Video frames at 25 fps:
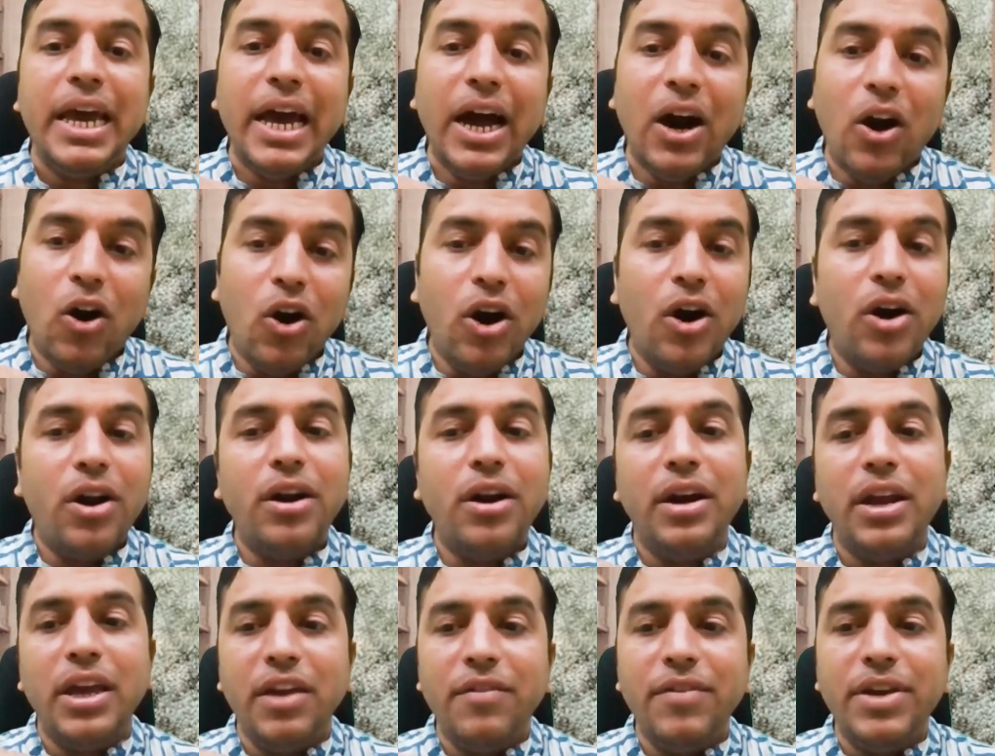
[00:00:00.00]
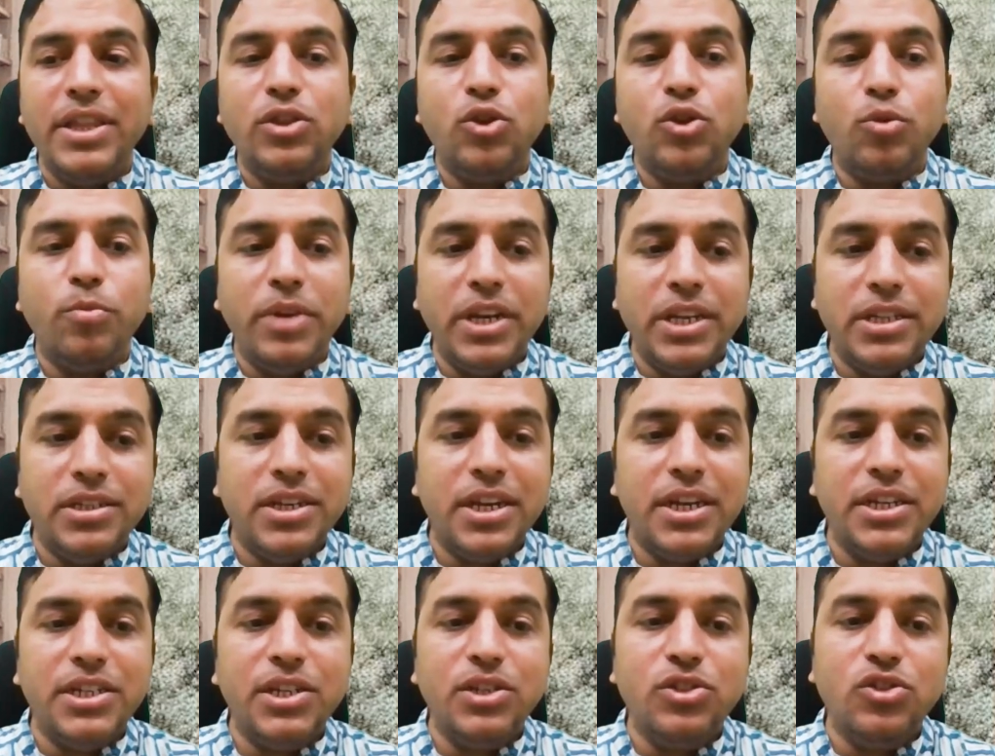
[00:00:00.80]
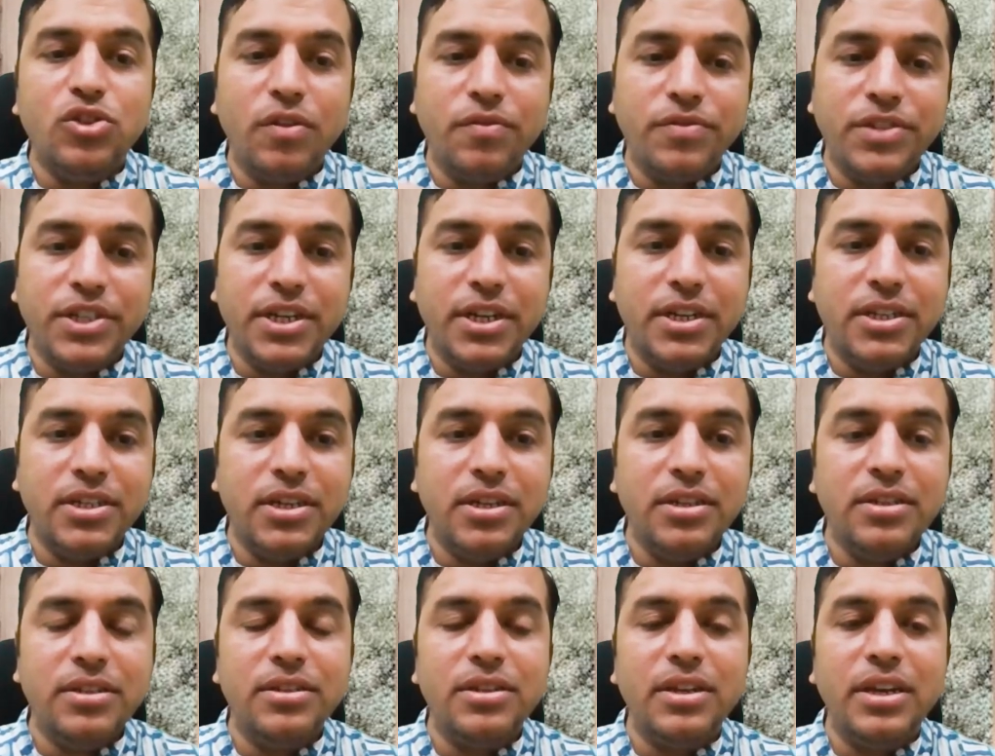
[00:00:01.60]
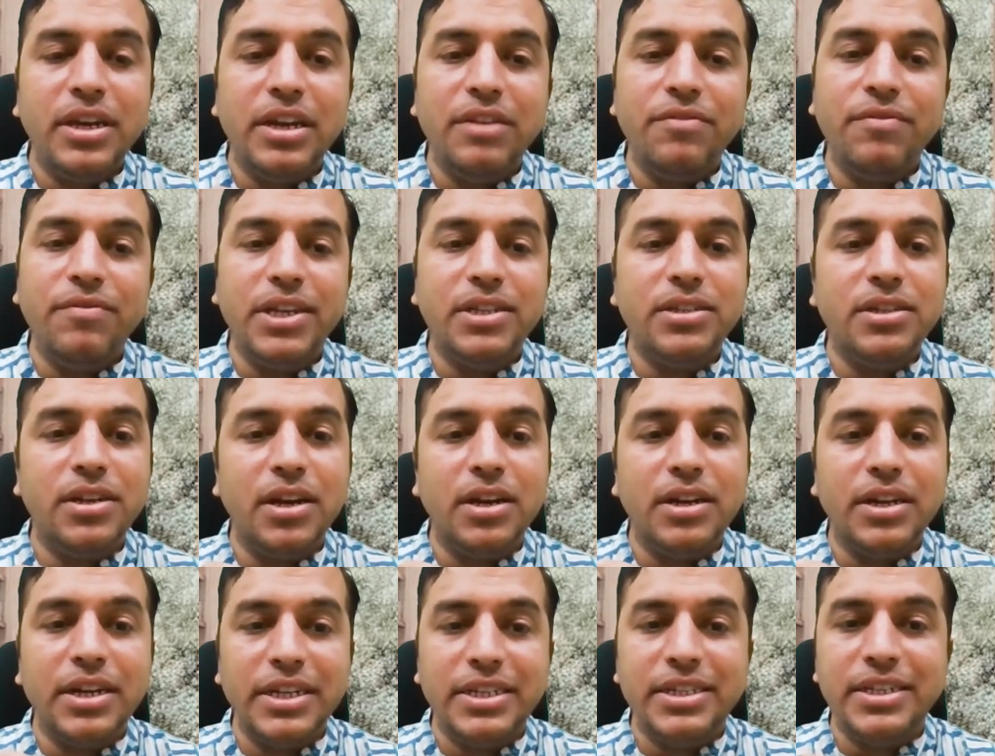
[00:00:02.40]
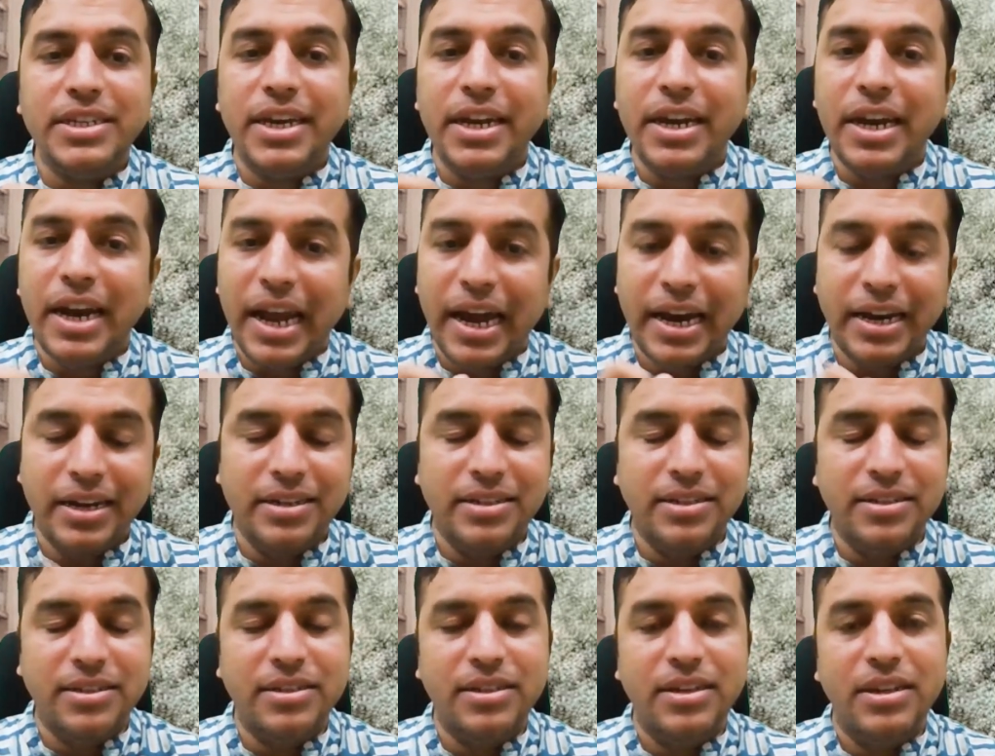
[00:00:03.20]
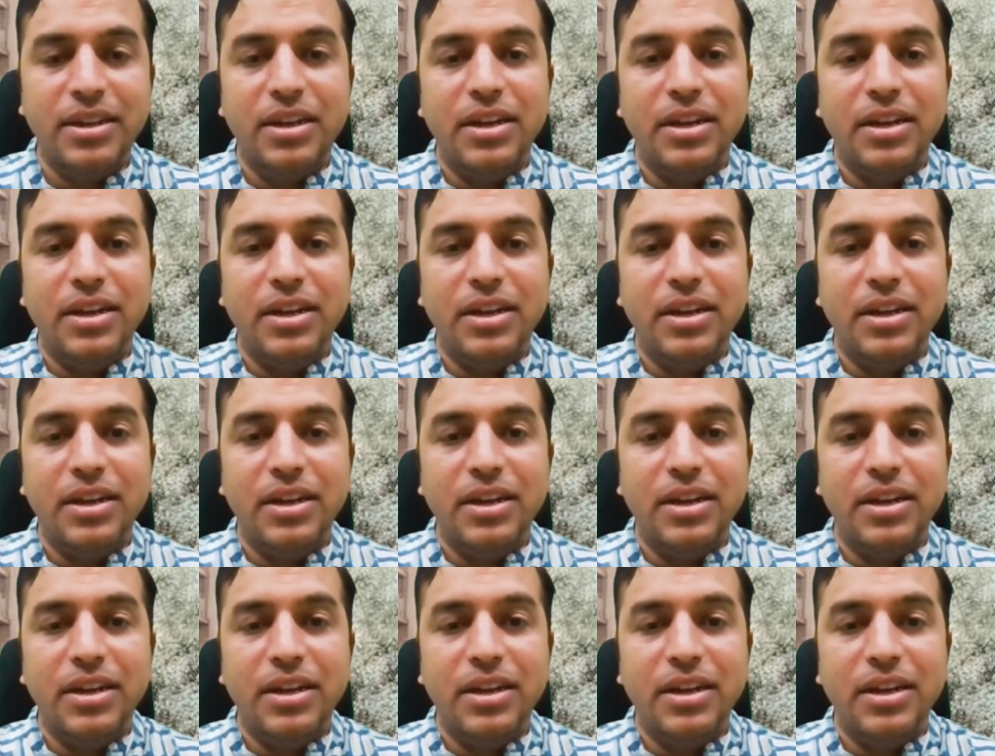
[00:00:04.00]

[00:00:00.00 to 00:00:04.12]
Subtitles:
or even through ministrations of churches in Western Christian lands.